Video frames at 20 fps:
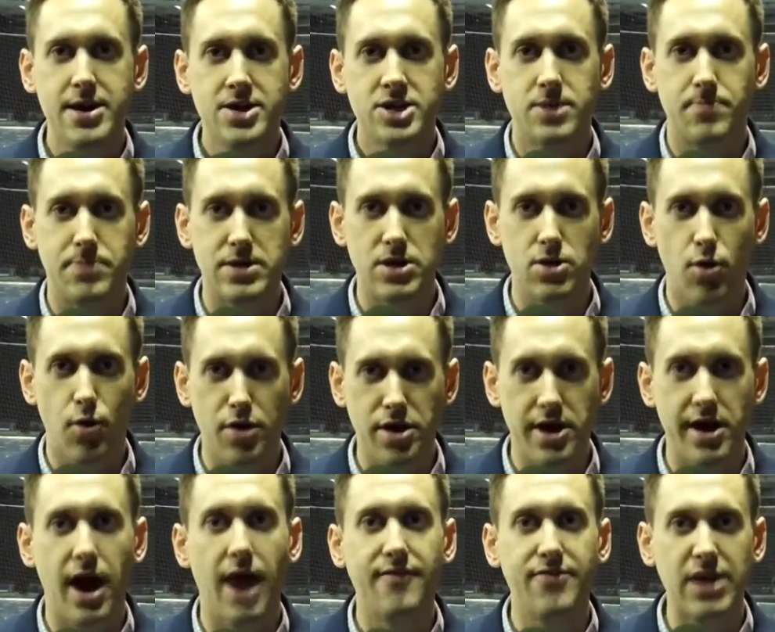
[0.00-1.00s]
to
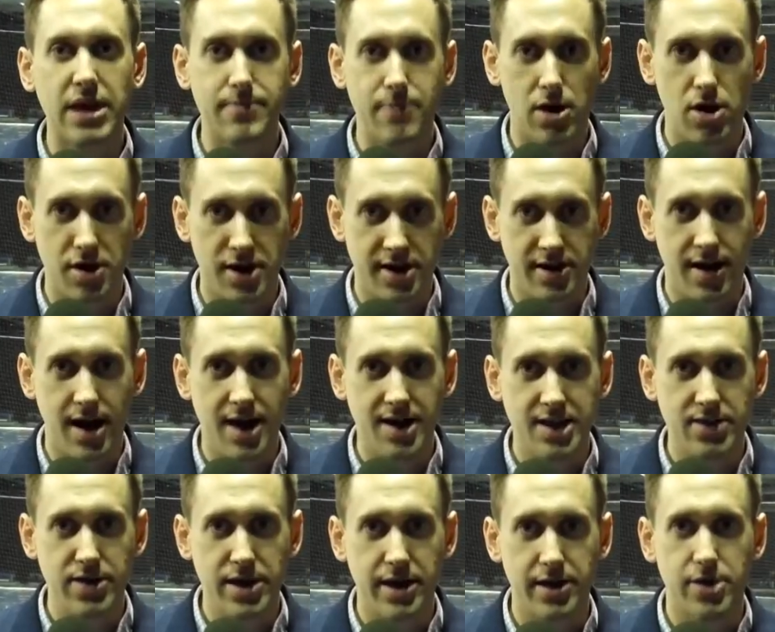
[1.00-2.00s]
Peoria of the American
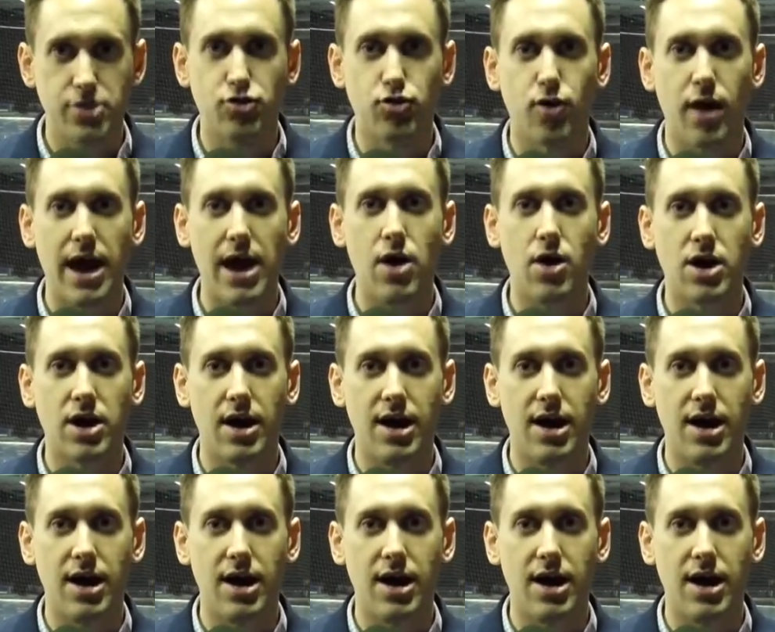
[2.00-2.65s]
Hockey League in a tryout